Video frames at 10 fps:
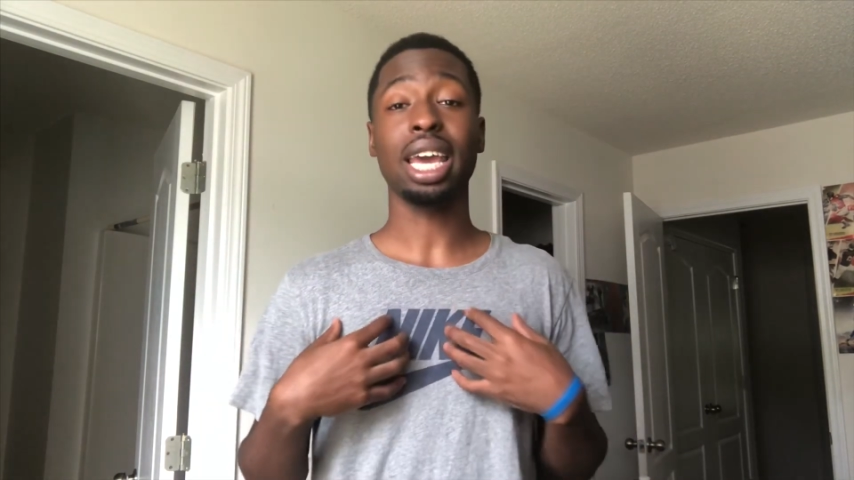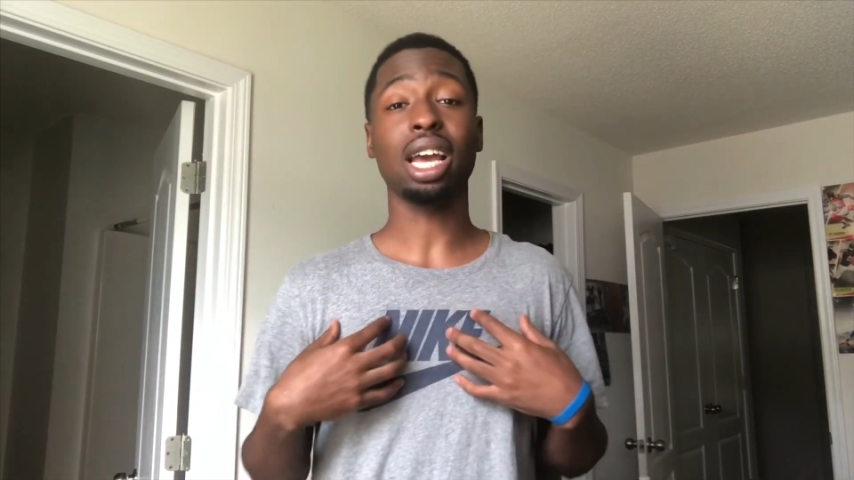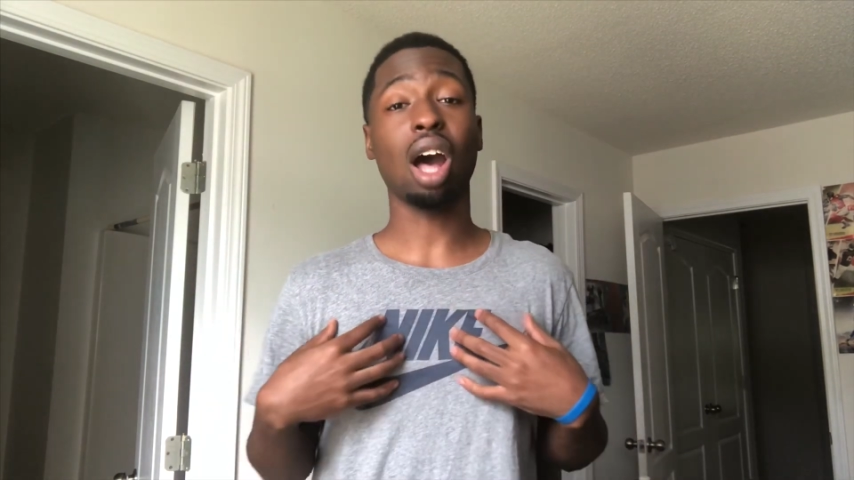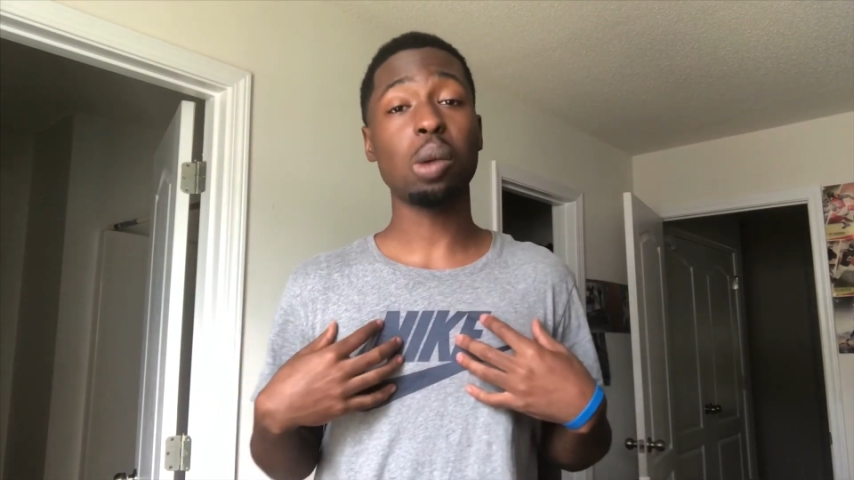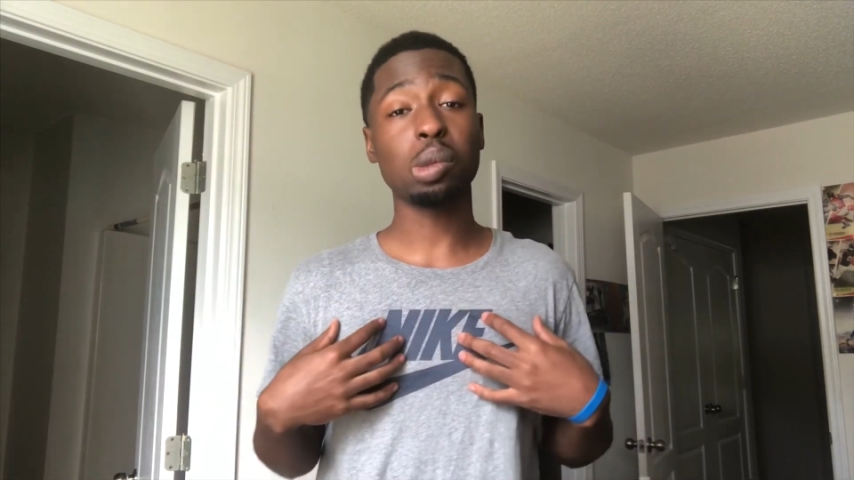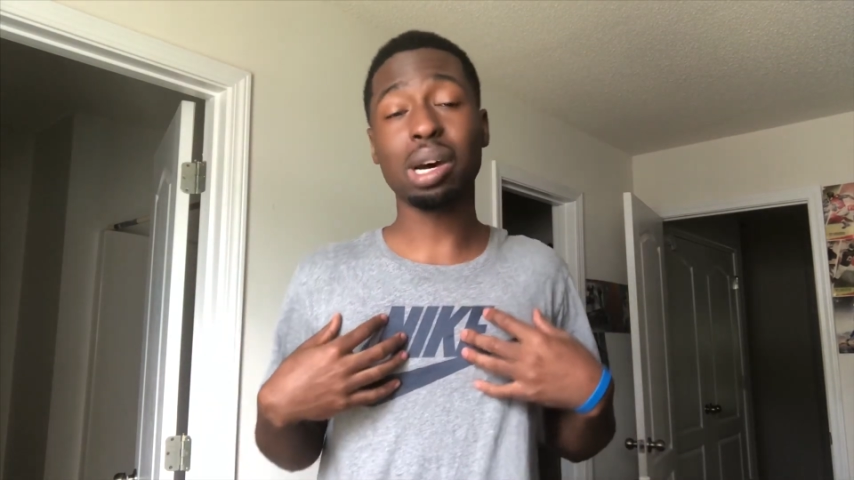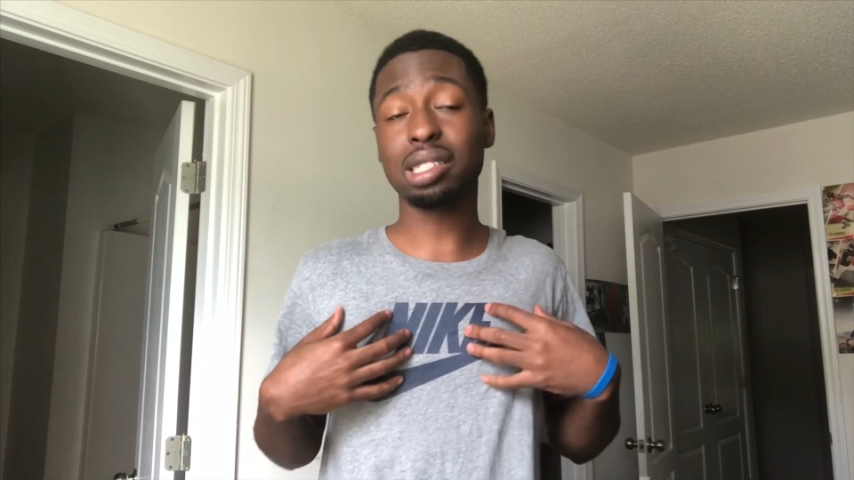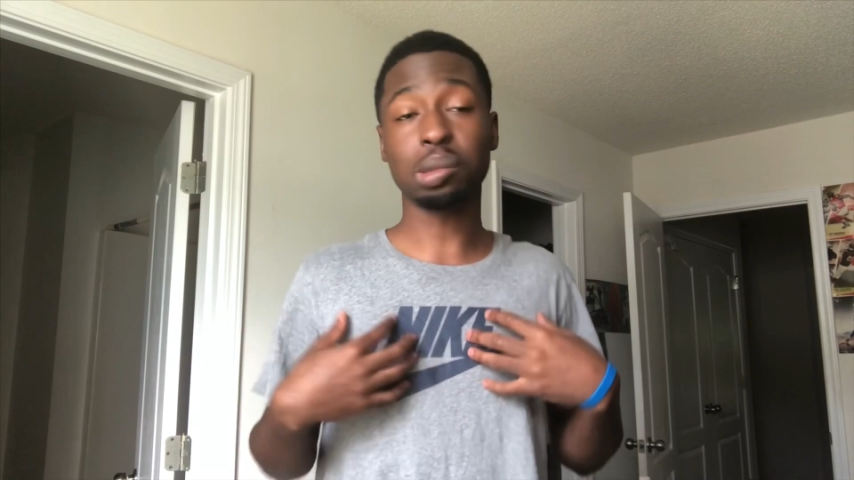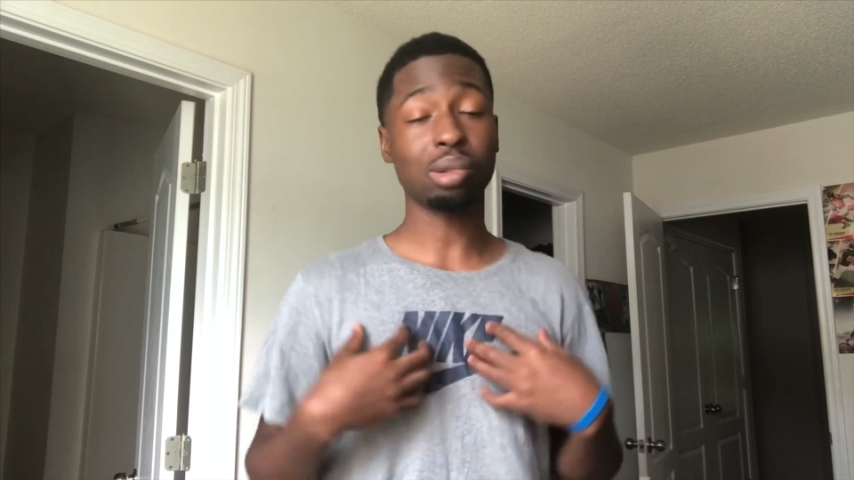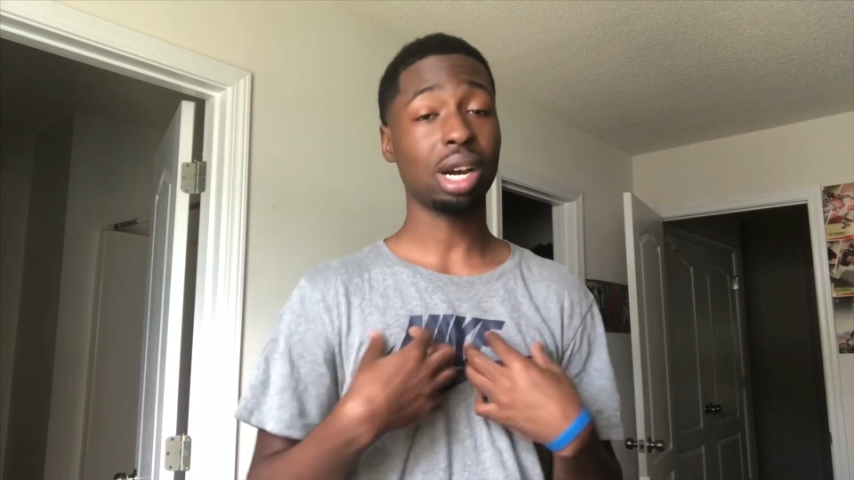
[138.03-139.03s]
it caught me by
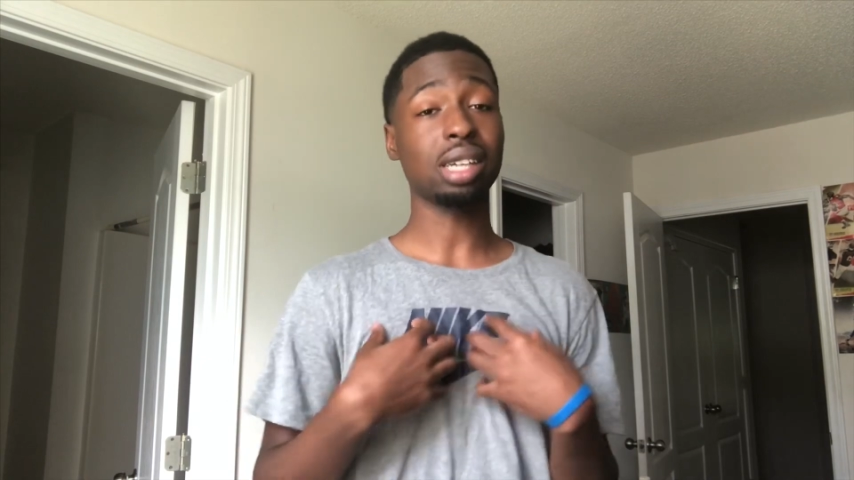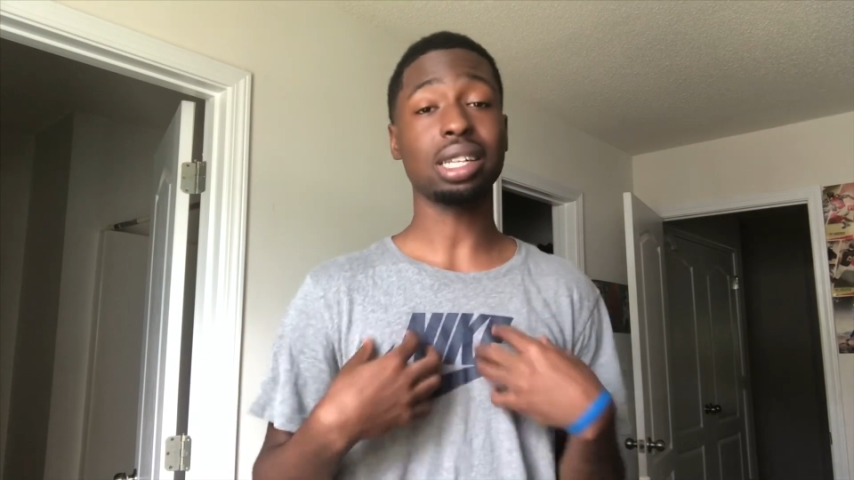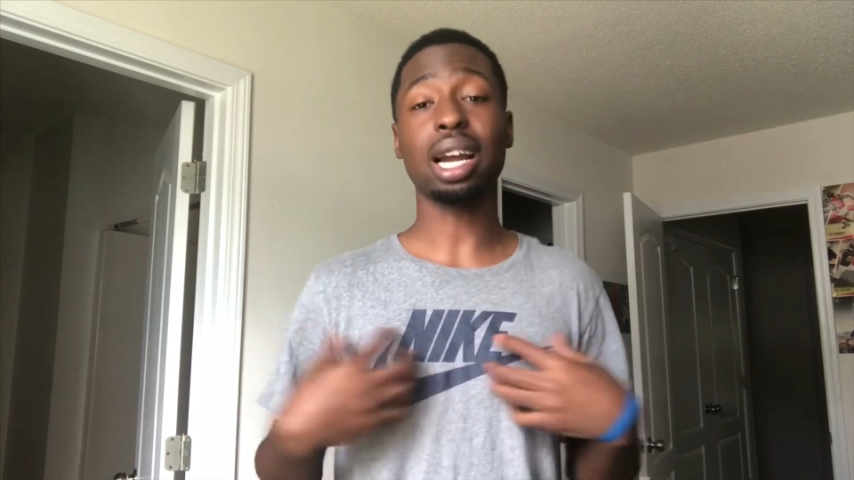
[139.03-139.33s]
surprise.